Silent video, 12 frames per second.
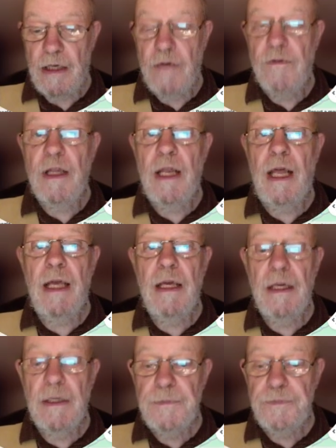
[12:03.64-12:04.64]
of the
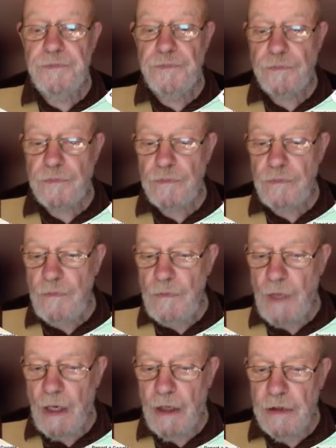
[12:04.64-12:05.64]
lake,
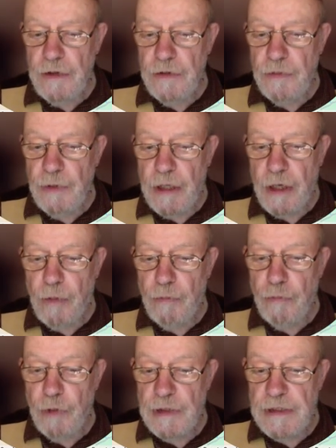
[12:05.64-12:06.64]
and as we
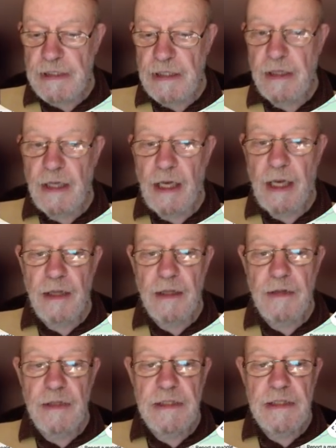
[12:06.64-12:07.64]
come we'll see
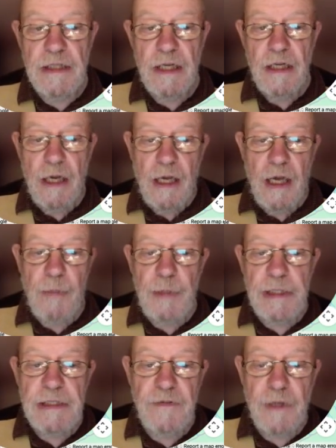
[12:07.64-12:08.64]
there is a
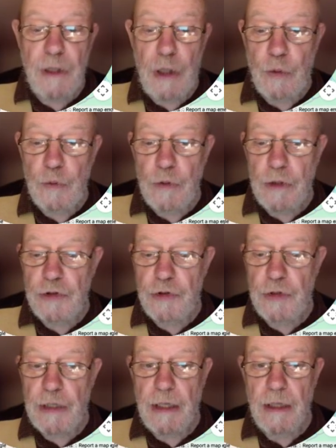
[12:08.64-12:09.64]
bit of a lone
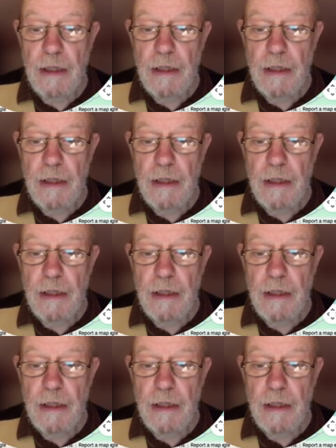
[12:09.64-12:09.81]
tree.